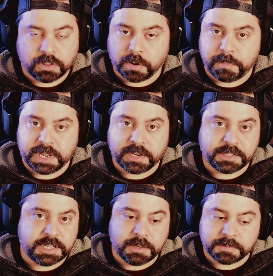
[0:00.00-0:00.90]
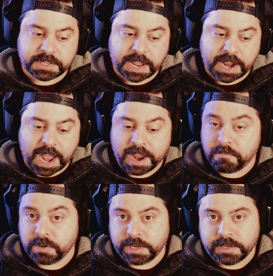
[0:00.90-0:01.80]
They're beating teams that I
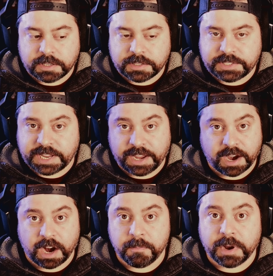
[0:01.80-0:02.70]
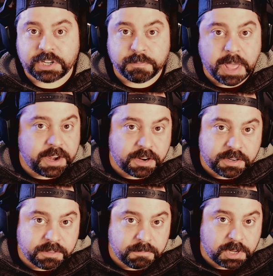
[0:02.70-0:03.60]
would say are much
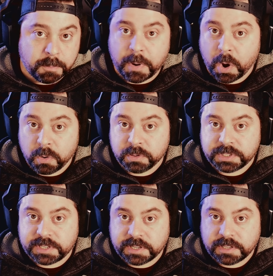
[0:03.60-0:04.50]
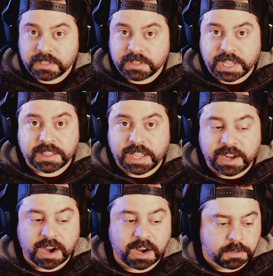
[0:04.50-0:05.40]
better composed than
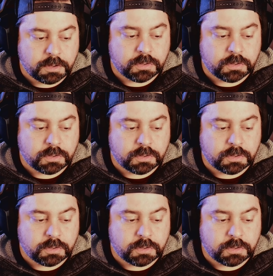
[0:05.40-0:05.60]
they are.